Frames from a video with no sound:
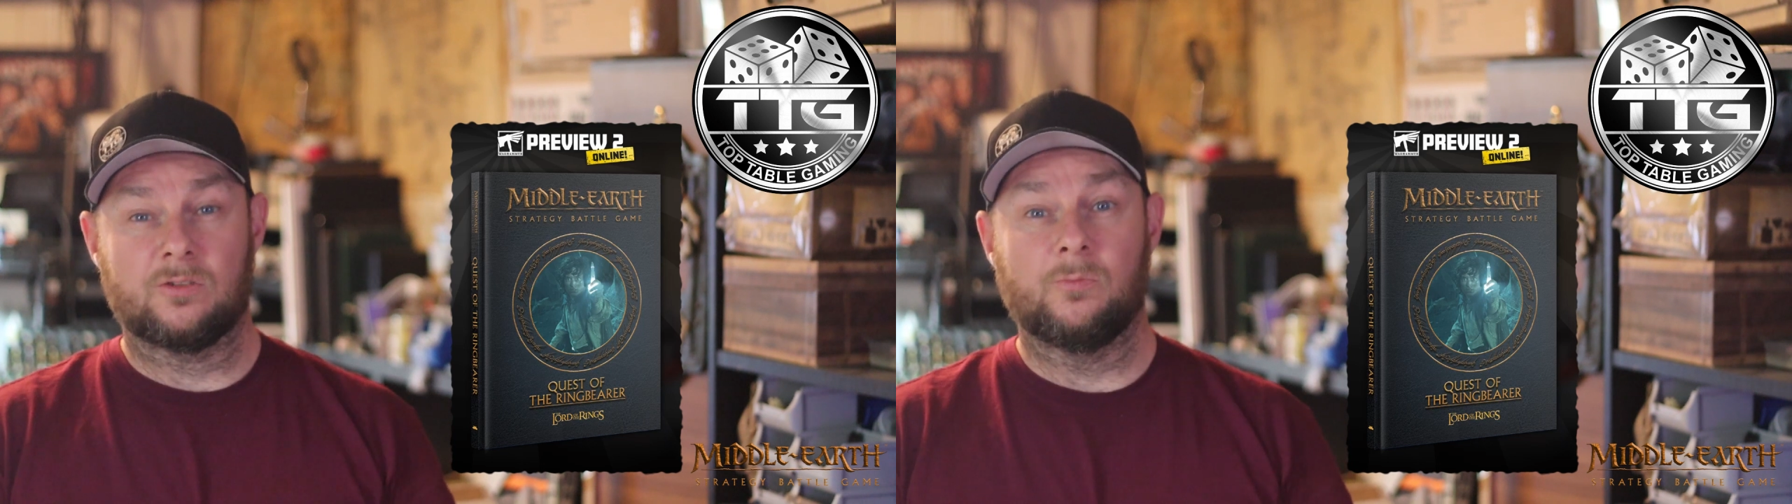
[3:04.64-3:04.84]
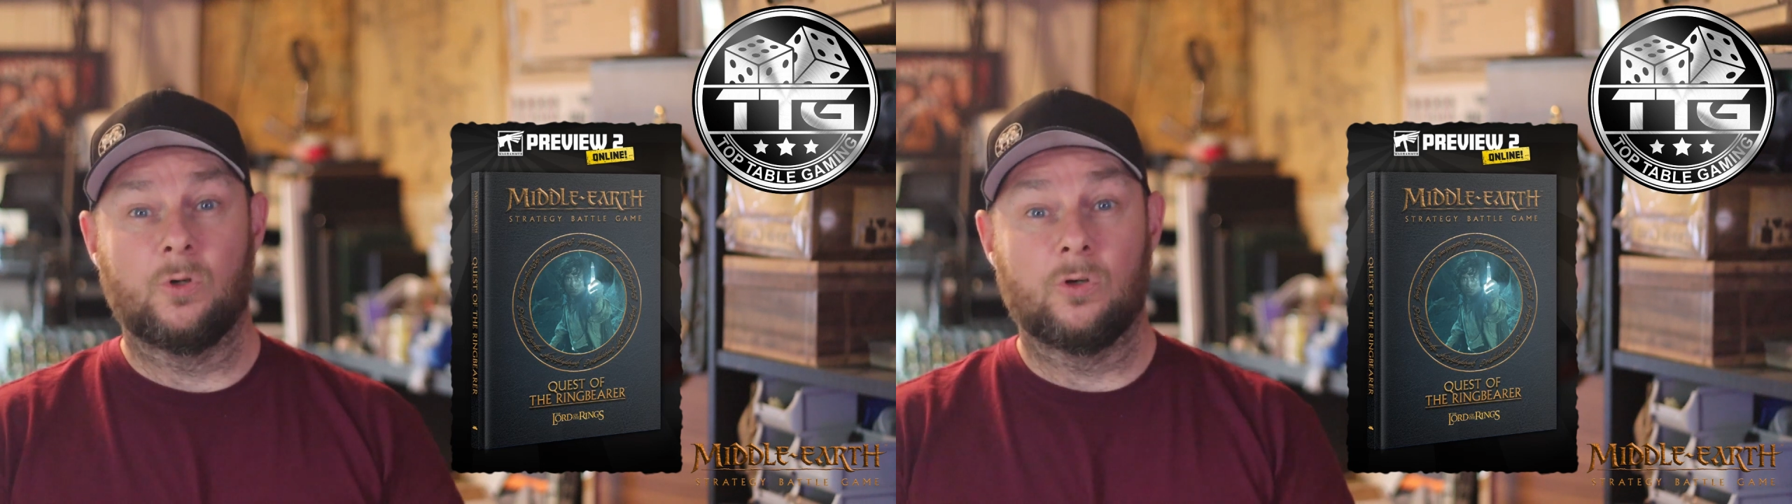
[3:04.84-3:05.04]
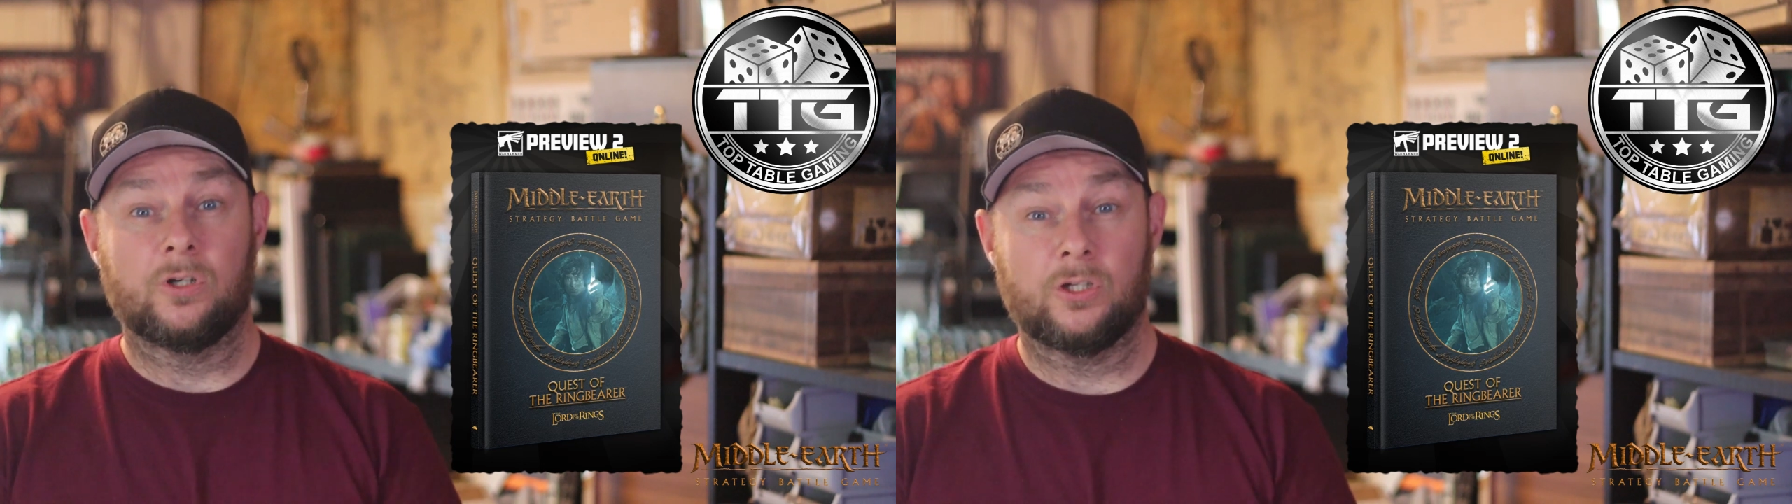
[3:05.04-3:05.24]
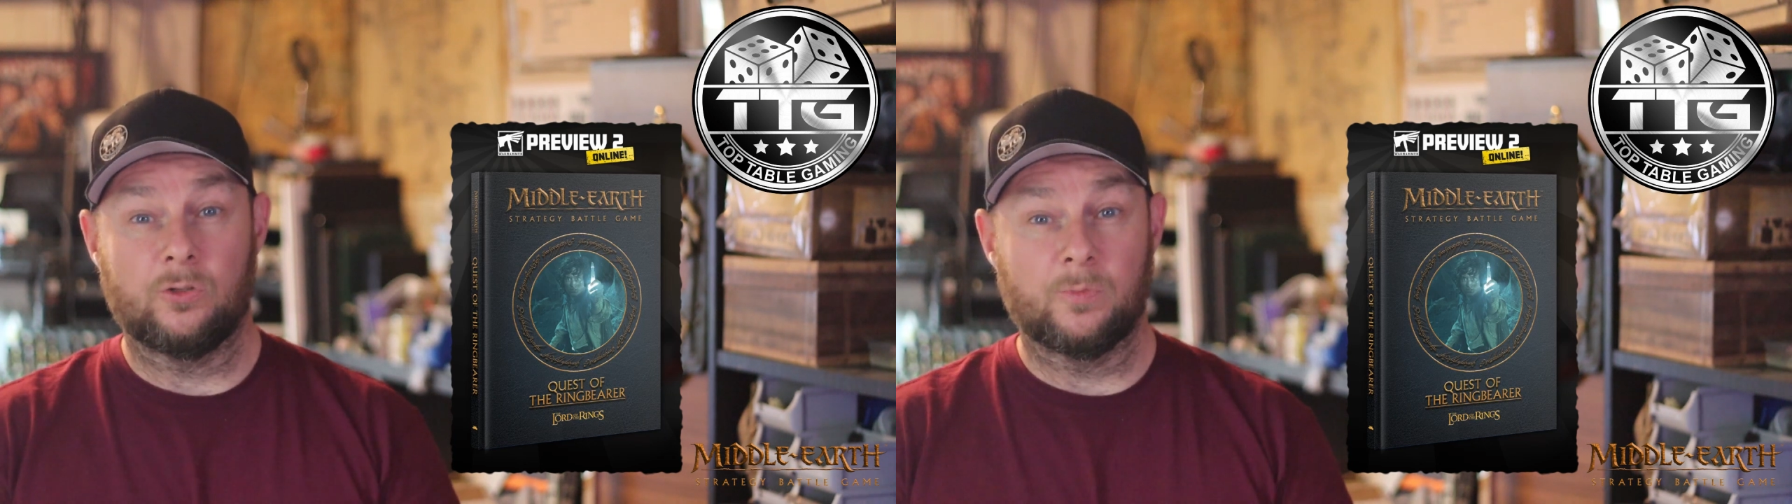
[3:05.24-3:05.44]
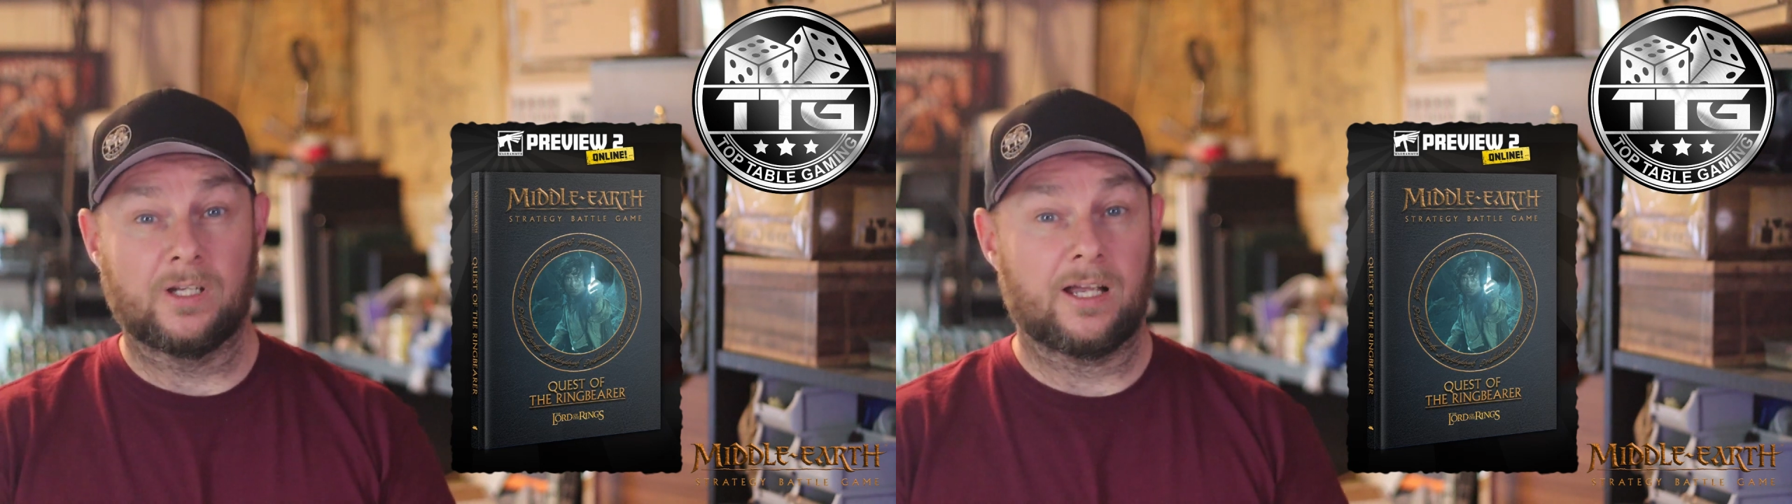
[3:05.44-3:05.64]
more
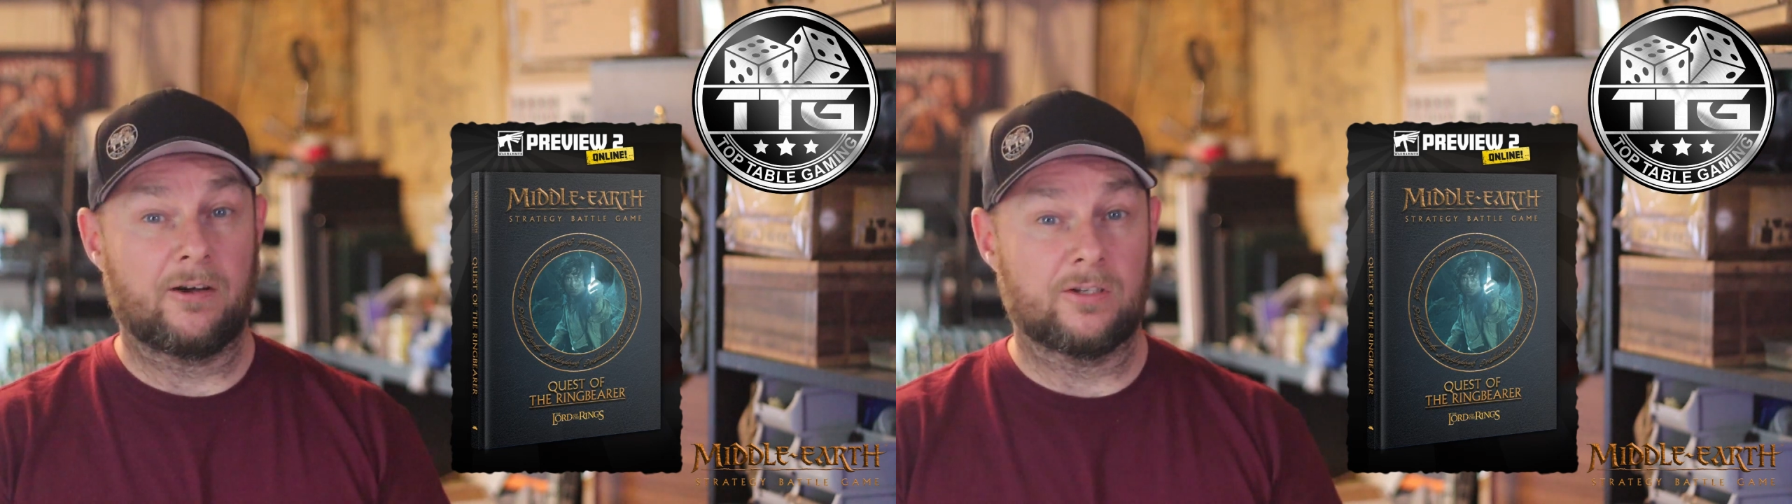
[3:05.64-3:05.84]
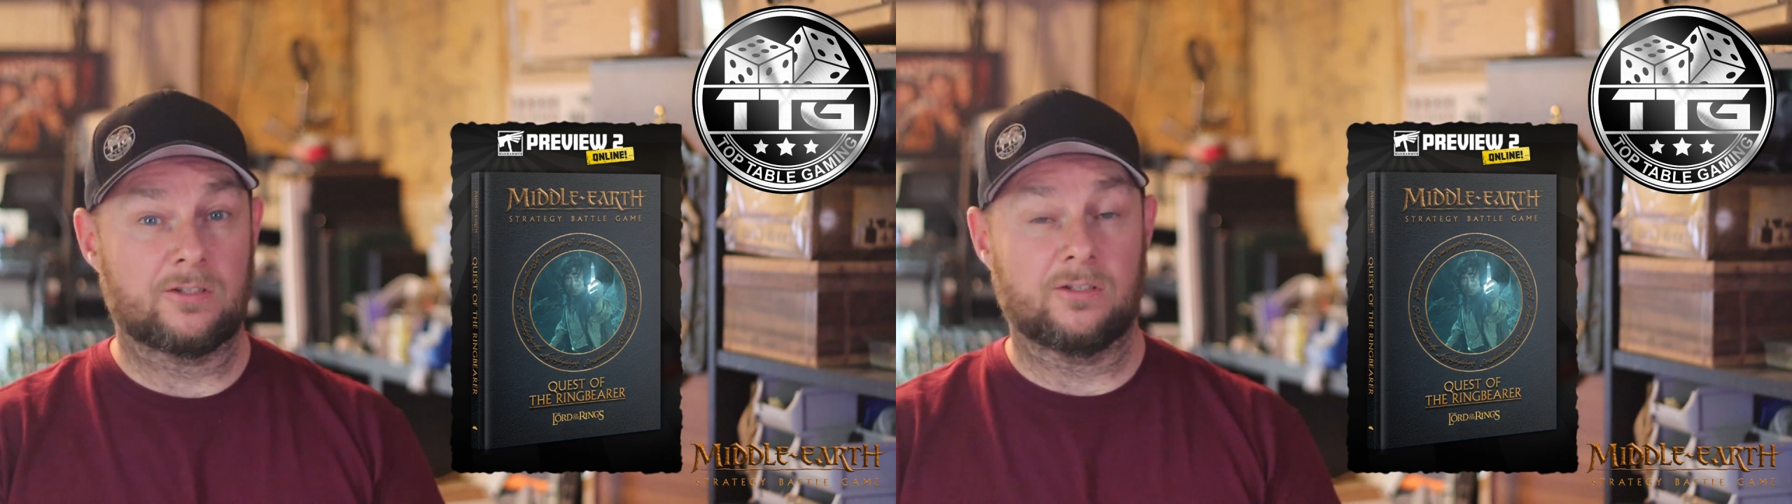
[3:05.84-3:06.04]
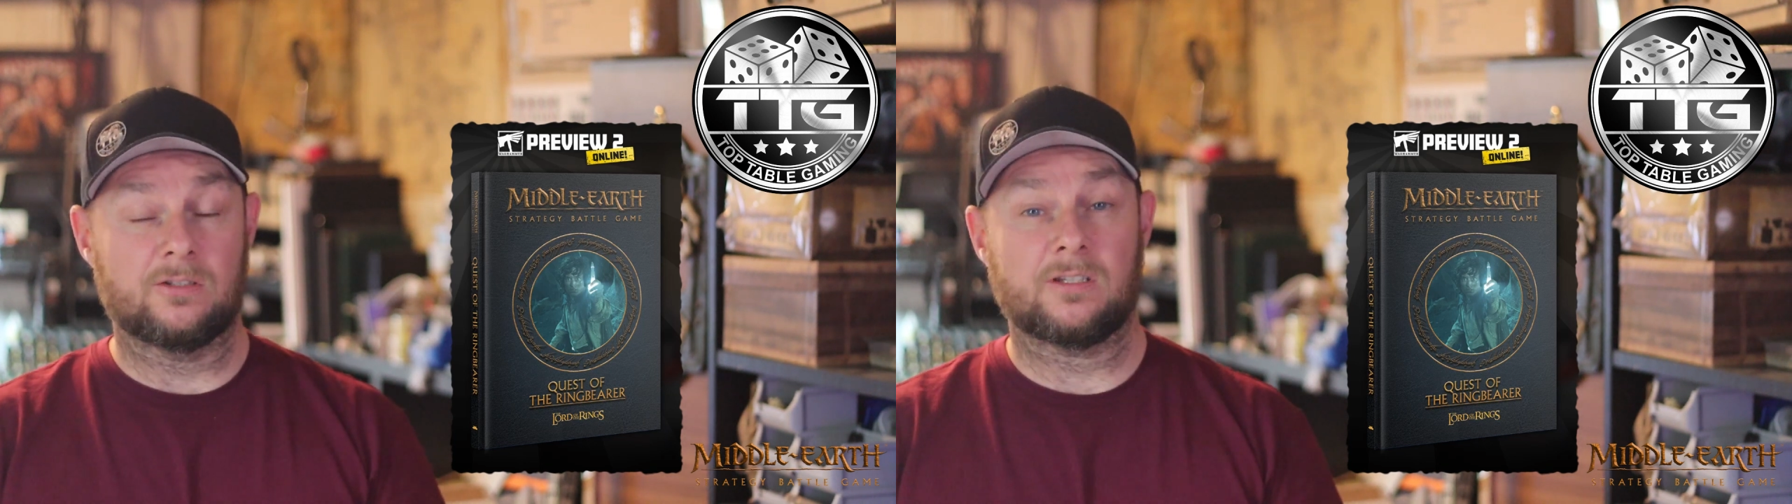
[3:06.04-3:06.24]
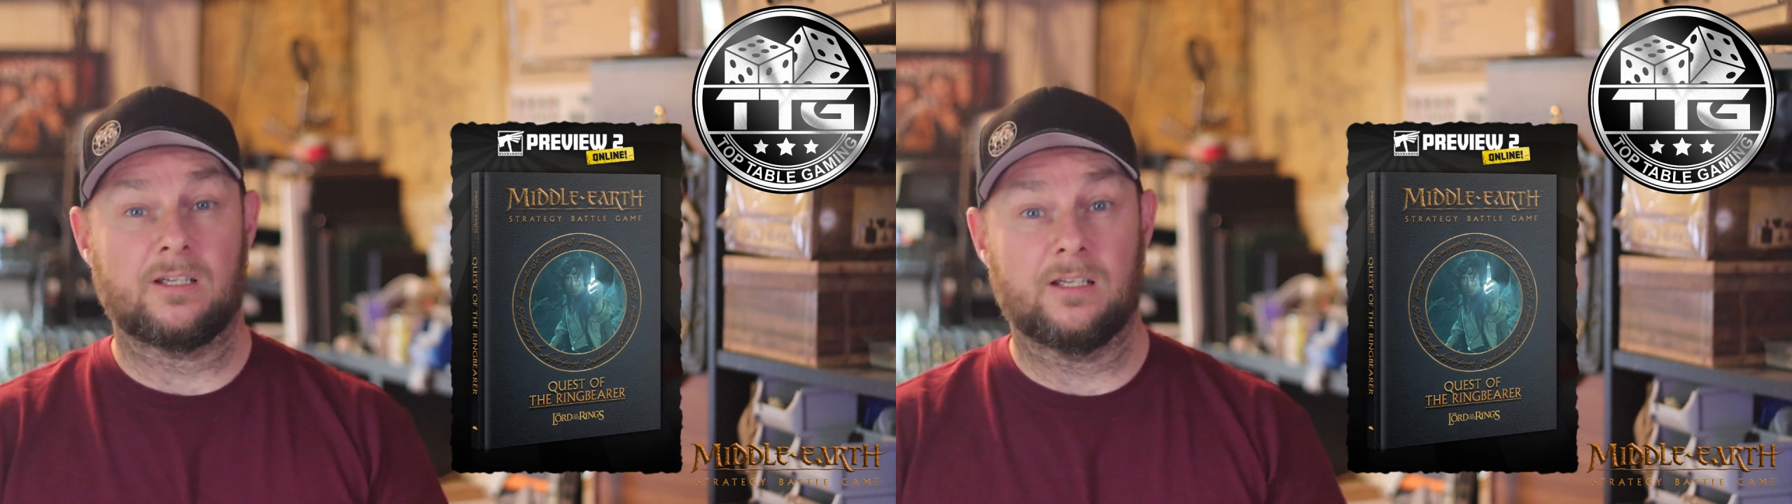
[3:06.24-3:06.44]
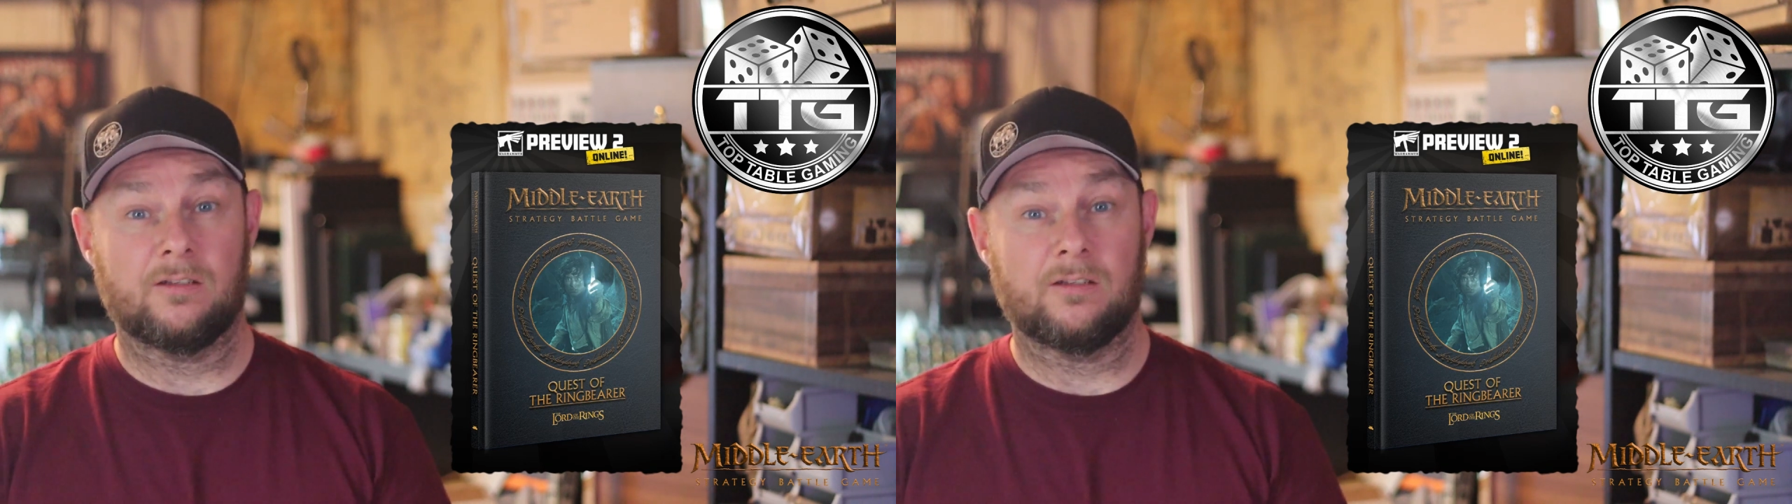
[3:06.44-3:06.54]
human characters